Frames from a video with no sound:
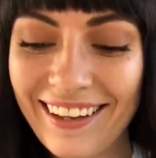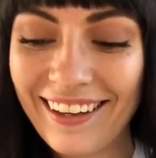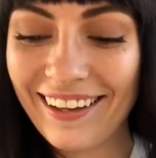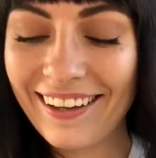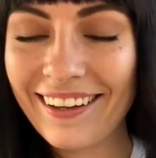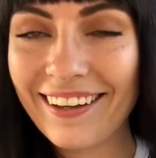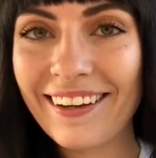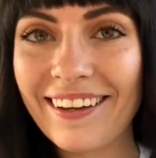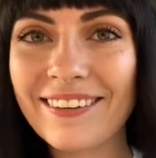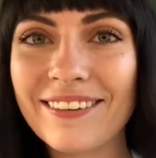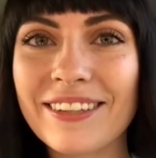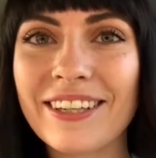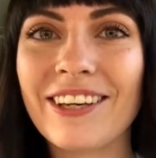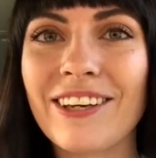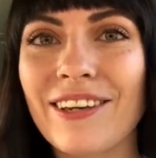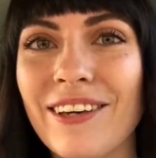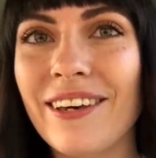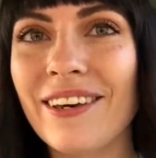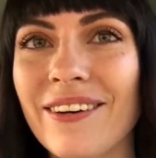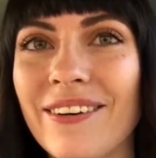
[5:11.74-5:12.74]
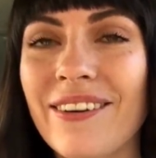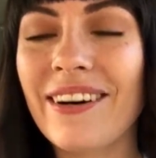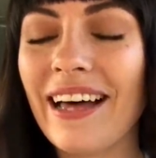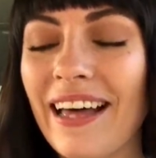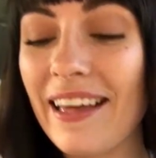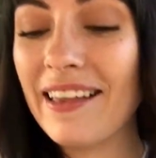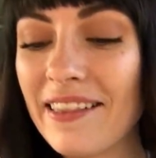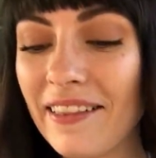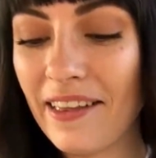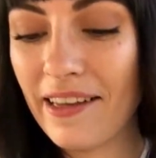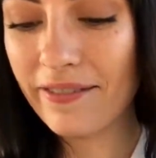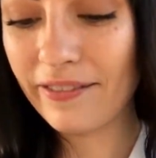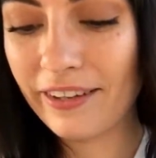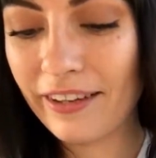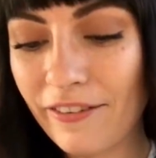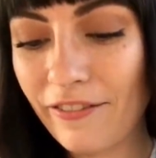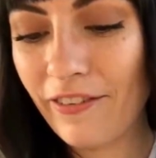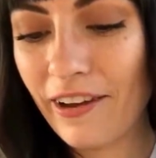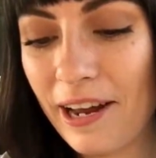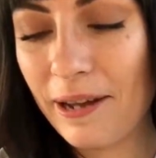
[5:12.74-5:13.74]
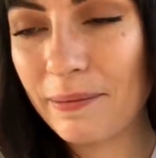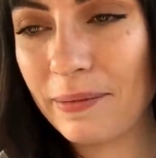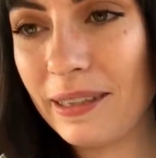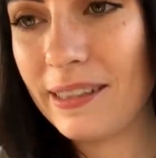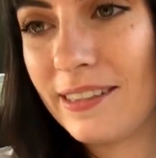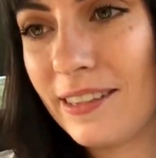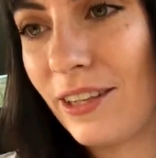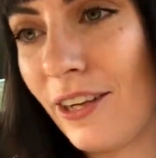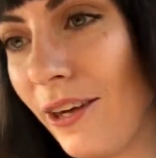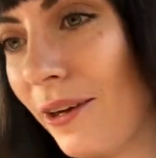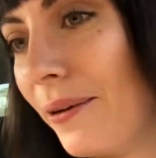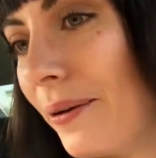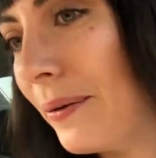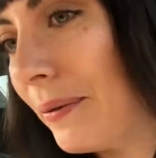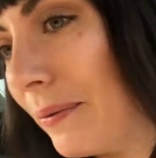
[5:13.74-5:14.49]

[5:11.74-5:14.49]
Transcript: Oh, cute. I love it. Family's cute.